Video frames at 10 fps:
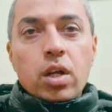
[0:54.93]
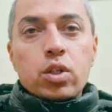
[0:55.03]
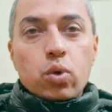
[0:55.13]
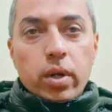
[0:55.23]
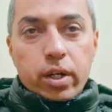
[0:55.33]

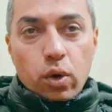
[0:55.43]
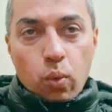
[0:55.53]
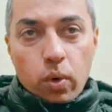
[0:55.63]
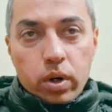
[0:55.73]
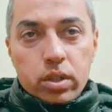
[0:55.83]
So let your
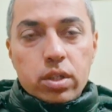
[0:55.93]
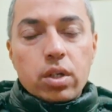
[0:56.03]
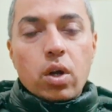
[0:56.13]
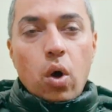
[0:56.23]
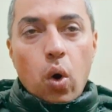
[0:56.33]
words
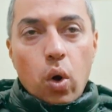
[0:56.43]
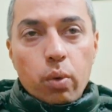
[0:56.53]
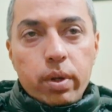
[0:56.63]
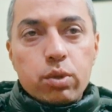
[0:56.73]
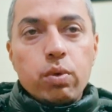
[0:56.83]

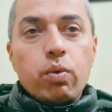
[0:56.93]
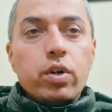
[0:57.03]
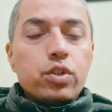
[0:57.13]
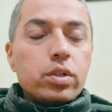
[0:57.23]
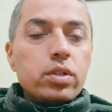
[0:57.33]
always be
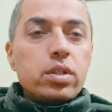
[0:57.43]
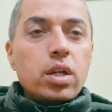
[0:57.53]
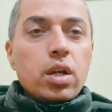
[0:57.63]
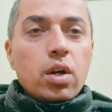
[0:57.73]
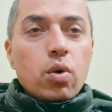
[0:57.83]
versions,
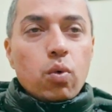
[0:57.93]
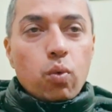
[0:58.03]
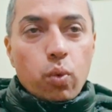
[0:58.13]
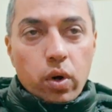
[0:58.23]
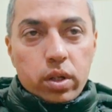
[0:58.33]

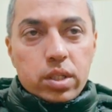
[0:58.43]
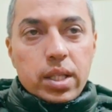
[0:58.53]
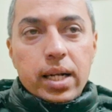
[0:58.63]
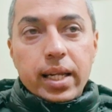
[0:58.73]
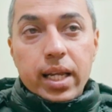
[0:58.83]
words
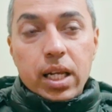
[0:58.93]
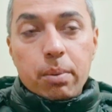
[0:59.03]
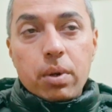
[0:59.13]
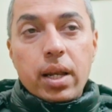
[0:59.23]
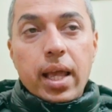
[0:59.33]
that
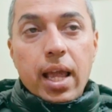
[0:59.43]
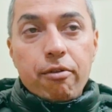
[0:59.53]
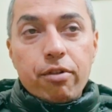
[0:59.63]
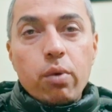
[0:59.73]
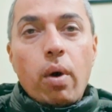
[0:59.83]
enable
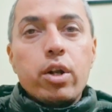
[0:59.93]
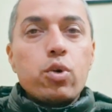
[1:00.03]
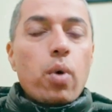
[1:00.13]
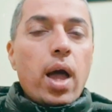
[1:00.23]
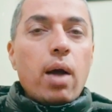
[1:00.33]
everyone
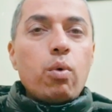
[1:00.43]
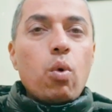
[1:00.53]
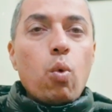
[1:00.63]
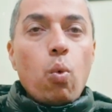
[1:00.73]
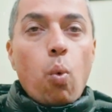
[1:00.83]
to have
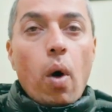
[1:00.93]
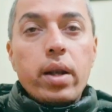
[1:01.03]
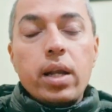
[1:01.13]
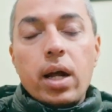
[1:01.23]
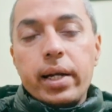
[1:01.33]

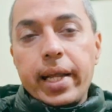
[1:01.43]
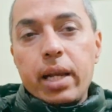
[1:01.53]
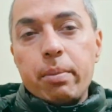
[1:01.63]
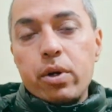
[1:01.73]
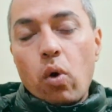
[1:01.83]
one
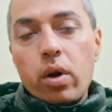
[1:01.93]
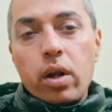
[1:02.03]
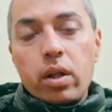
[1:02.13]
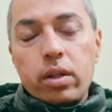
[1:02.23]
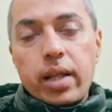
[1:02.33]
attainment or
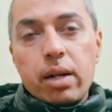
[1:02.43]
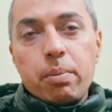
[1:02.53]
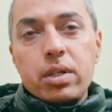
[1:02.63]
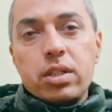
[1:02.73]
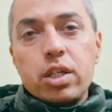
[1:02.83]
another. That
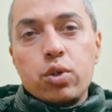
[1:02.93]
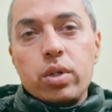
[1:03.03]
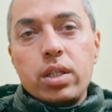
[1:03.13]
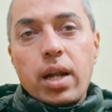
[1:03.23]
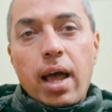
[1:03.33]
means they should
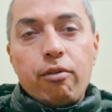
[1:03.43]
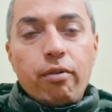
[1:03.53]
either have